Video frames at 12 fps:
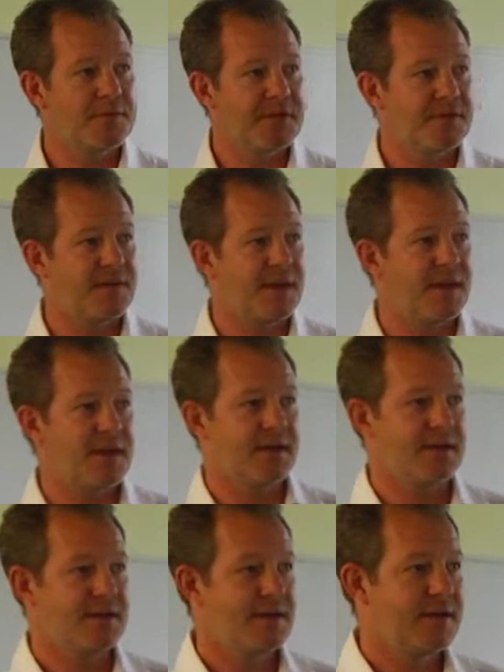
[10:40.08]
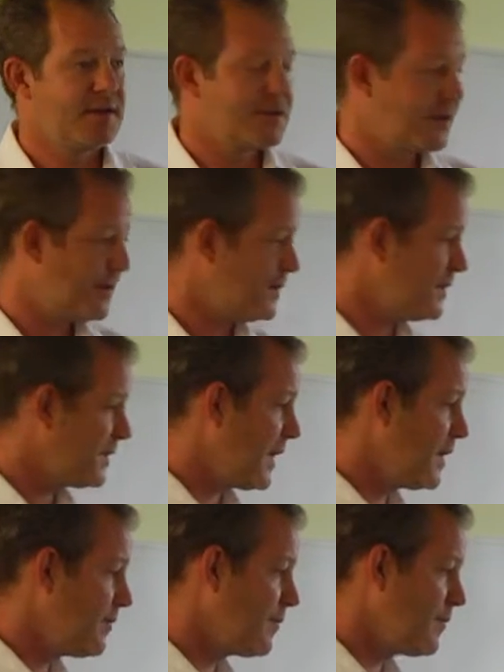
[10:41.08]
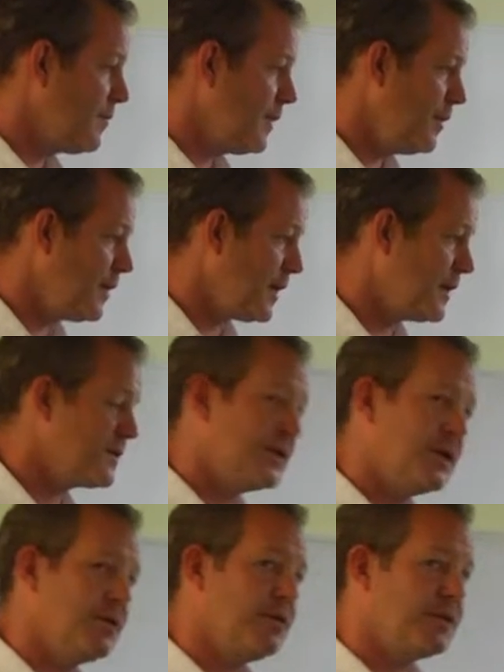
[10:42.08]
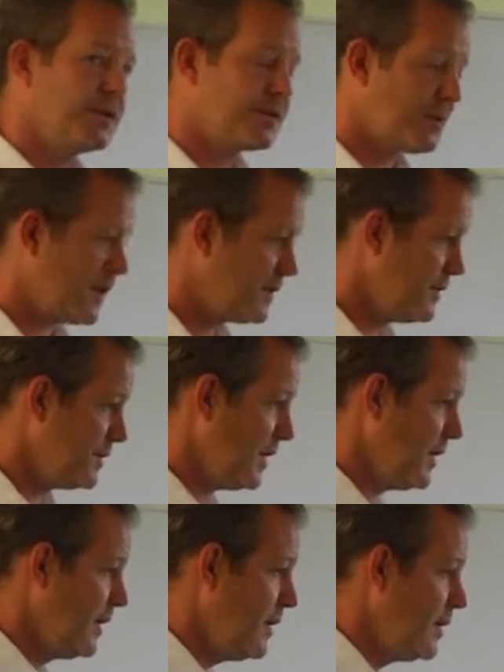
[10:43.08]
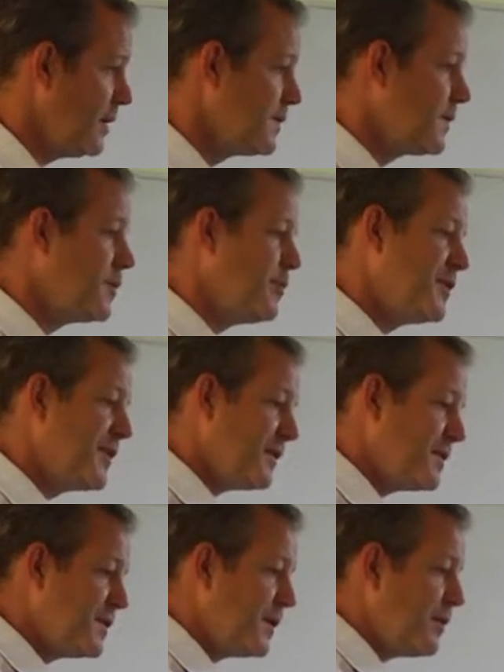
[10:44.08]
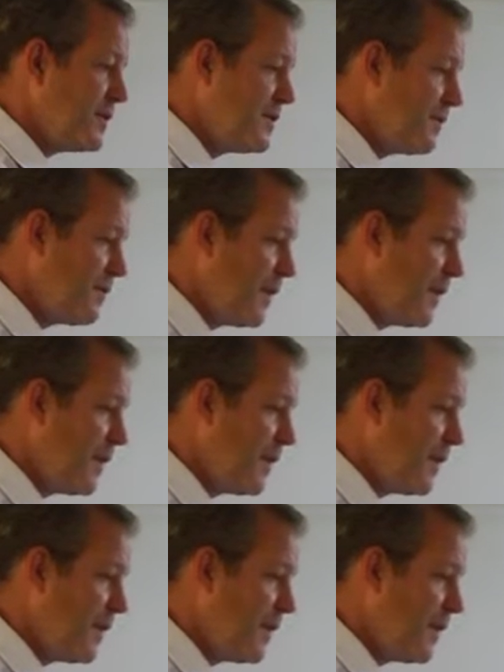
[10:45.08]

be defended. So this is taken from the UK security strategy. So to protect the security and